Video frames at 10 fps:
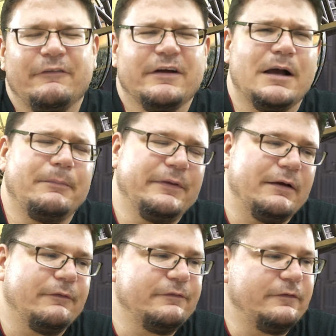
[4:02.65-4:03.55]
There were a couple
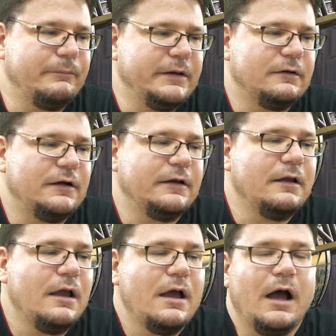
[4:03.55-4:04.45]
that I wasn't as big on,
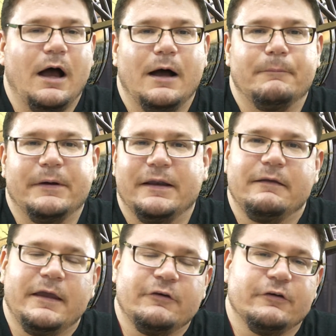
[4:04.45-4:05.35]
uh, but
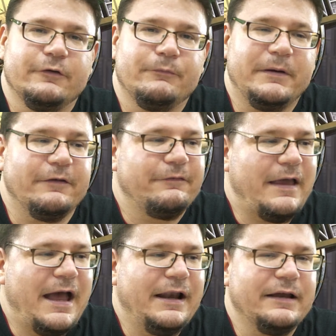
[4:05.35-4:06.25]
it introduced me to
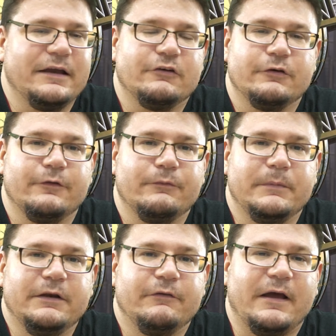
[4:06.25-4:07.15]
Static, introduced
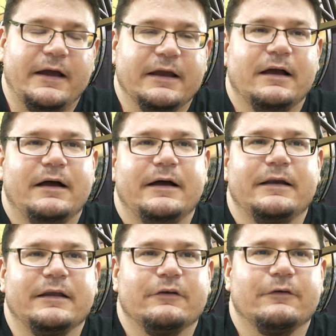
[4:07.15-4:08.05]
me to
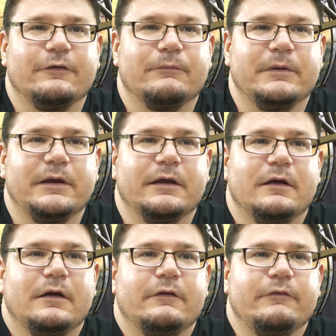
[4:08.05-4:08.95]
Icon, introduced me
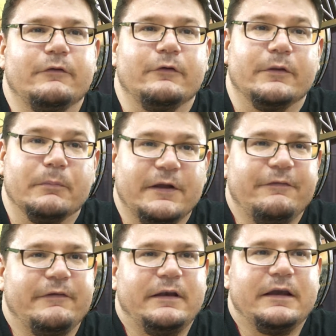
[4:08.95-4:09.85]
to the
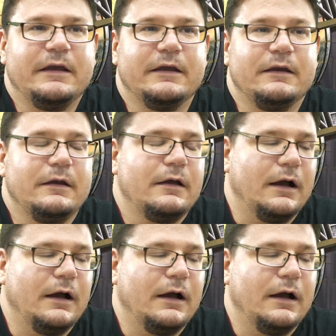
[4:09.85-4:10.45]
Blood Syndicate,